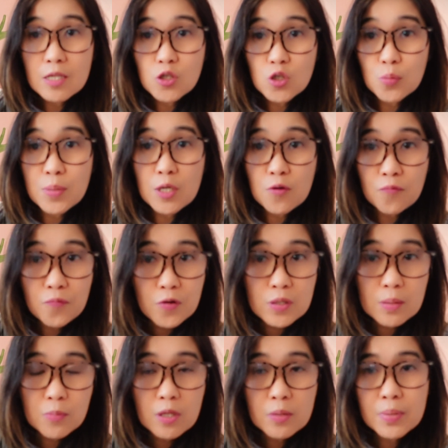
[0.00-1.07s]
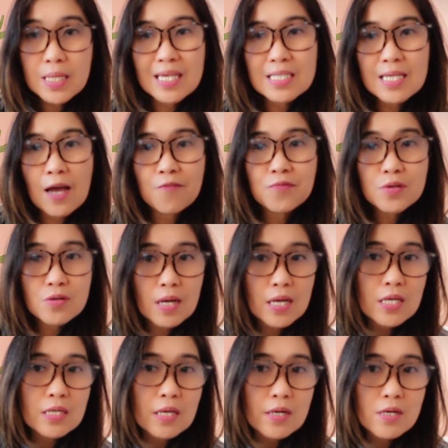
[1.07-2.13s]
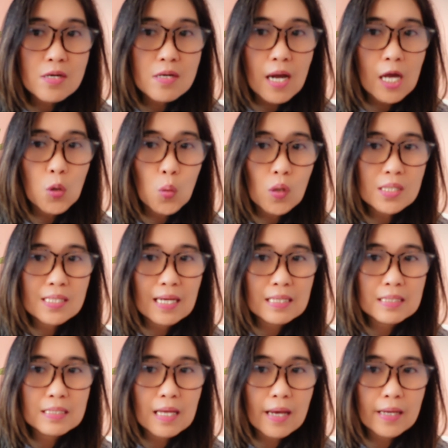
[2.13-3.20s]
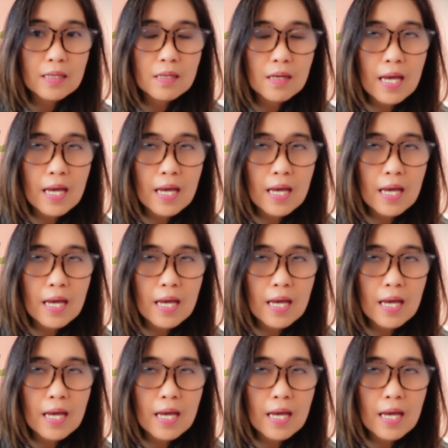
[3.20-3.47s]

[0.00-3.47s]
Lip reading: to be comfortable, because after a year I was assigned,